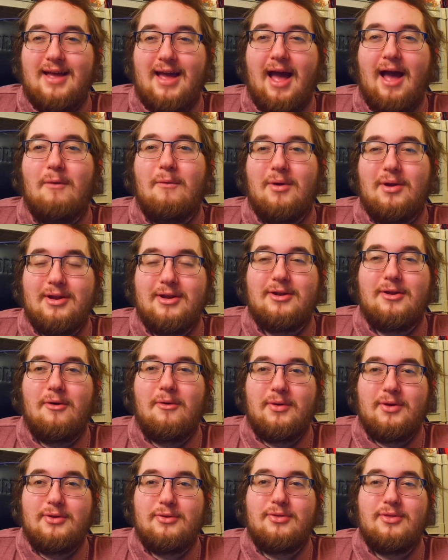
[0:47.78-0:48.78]
I want to know
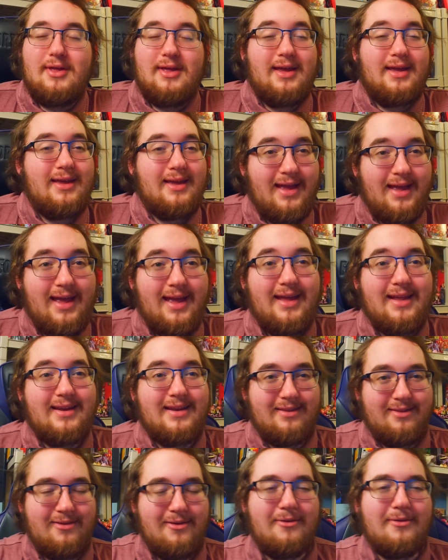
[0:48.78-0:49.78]
what you think,
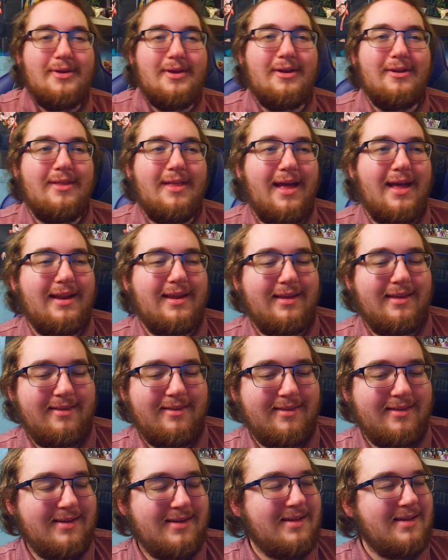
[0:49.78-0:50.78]
and so here that
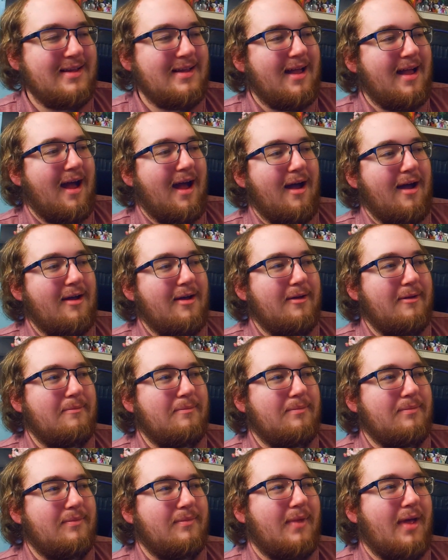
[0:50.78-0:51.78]
is.
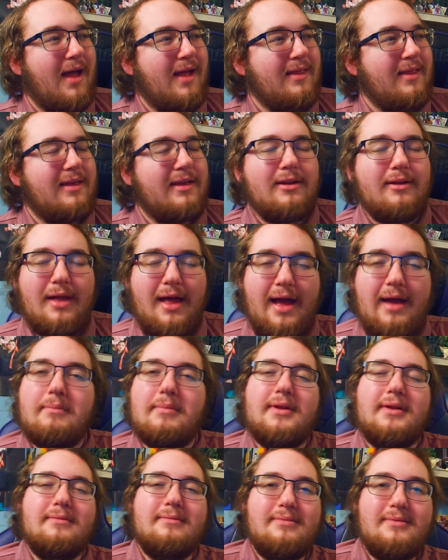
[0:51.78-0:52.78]
I think it'll
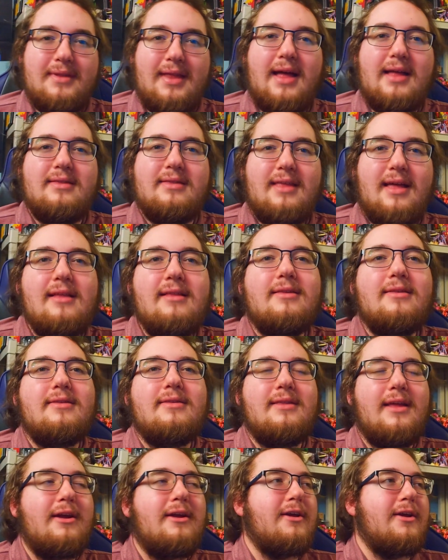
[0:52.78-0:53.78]
happen. That's
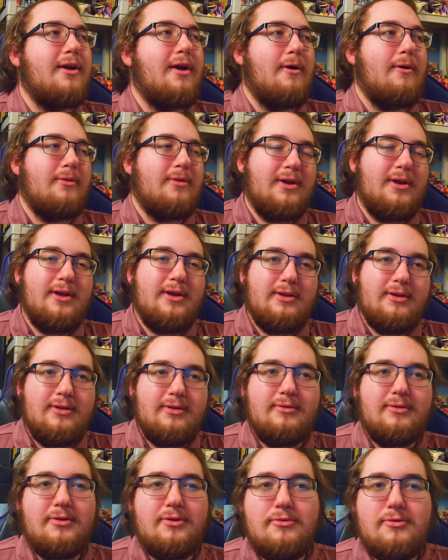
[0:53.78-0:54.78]
there you go. There
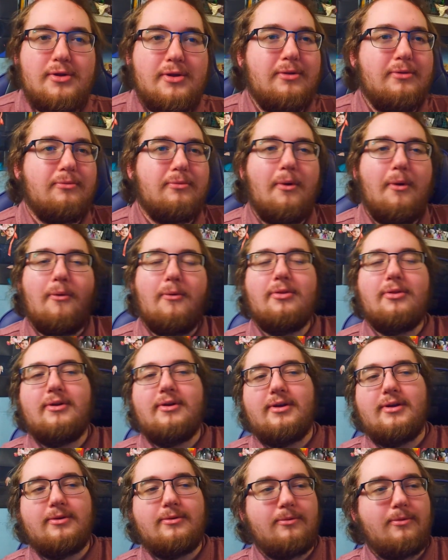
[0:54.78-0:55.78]
you can roll
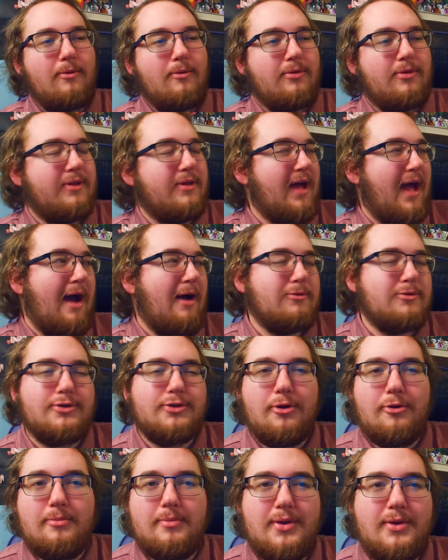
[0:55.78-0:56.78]
the
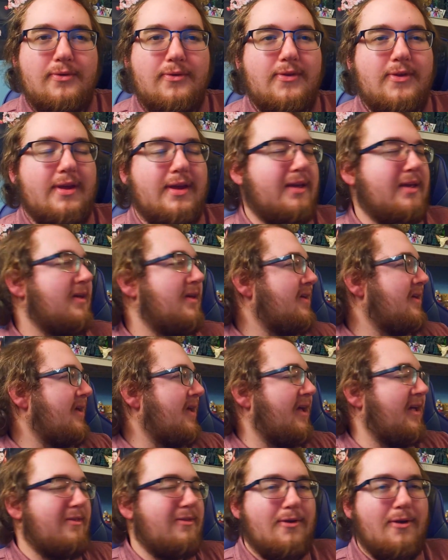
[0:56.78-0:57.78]
outro music.
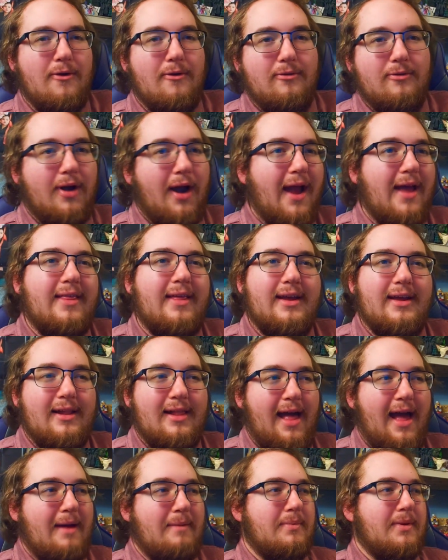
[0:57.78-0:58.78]
It's over. I think it'll
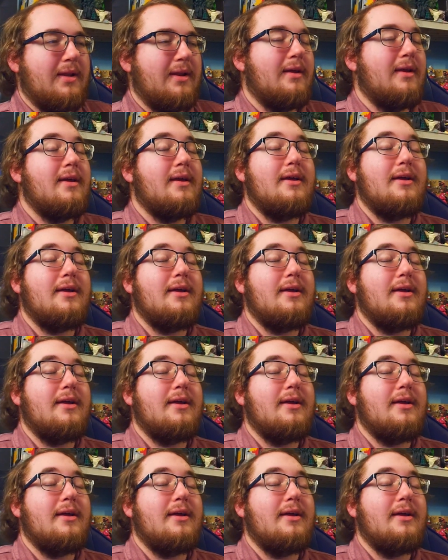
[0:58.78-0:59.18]
happen.